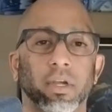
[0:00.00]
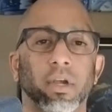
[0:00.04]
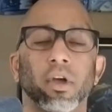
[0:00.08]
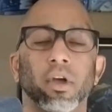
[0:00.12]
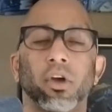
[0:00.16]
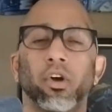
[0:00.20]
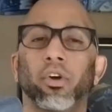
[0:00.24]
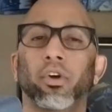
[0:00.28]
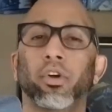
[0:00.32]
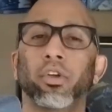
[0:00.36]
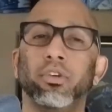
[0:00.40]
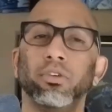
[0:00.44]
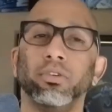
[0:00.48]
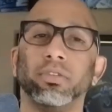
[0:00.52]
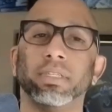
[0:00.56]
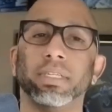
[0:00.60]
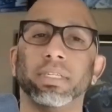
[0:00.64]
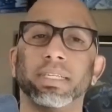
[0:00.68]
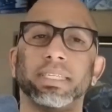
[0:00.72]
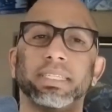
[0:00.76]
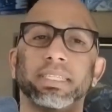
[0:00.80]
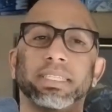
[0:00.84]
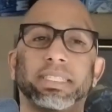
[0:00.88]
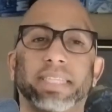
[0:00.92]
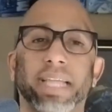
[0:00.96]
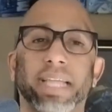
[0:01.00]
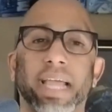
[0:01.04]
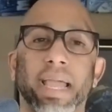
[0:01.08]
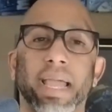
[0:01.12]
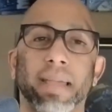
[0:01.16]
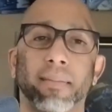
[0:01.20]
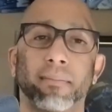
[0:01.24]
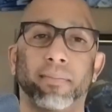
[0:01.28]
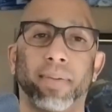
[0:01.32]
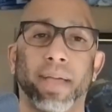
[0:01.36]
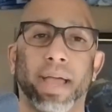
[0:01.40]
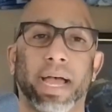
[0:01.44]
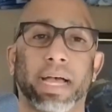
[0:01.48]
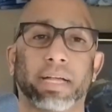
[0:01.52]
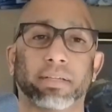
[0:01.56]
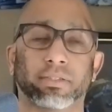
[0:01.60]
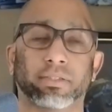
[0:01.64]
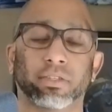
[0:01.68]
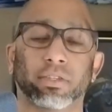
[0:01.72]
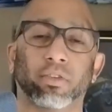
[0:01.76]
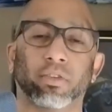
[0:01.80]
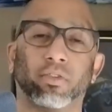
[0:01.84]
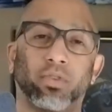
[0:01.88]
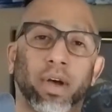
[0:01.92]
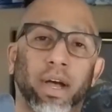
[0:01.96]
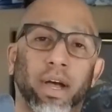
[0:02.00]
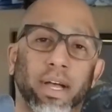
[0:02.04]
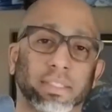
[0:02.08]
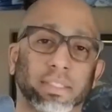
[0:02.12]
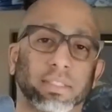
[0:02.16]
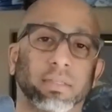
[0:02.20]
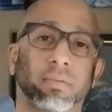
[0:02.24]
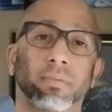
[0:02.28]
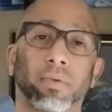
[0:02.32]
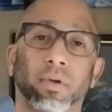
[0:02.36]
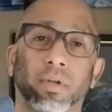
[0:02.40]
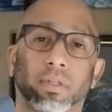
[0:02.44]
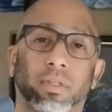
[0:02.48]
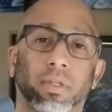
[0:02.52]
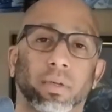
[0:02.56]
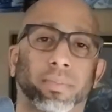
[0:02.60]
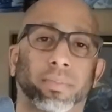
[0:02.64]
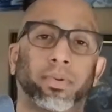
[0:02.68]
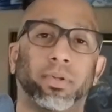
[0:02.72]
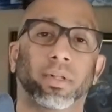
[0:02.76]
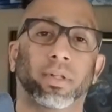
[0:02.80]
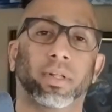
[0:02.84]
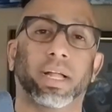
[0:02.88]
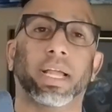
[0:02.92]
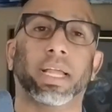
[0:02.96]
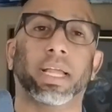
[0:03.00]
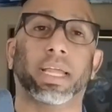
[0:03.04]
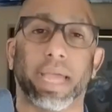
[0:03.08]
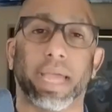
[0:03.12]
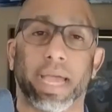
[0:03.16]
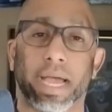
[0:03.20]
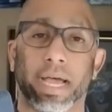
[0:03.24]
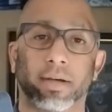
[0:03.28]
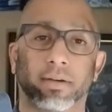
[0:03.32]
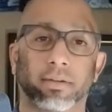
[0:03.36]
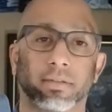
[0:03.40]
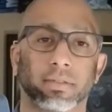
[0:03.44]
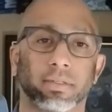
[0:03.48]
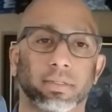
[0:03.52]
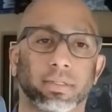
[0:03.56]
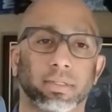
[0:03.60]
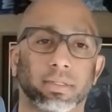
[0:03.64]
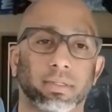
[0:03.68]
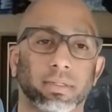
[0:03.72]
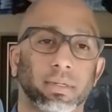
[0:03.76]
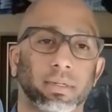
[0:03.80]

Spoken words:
or using the same password across multiple accounts.